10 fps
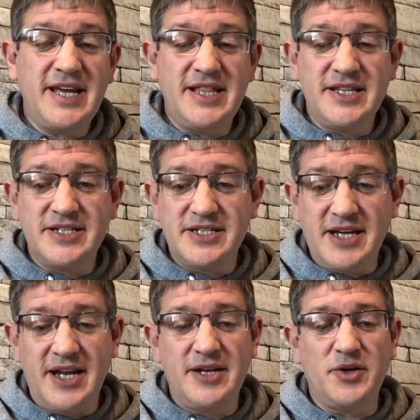in the
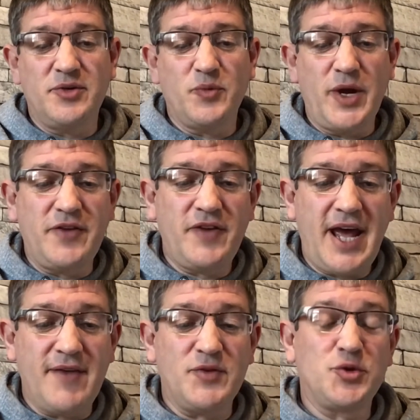sun and wait for
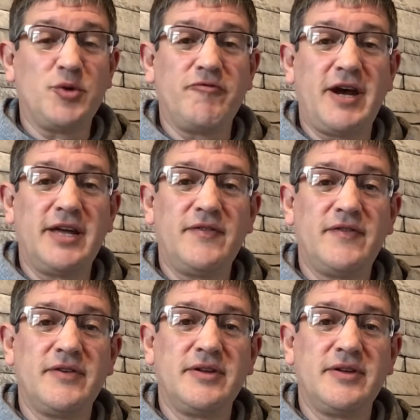heaven to arrive.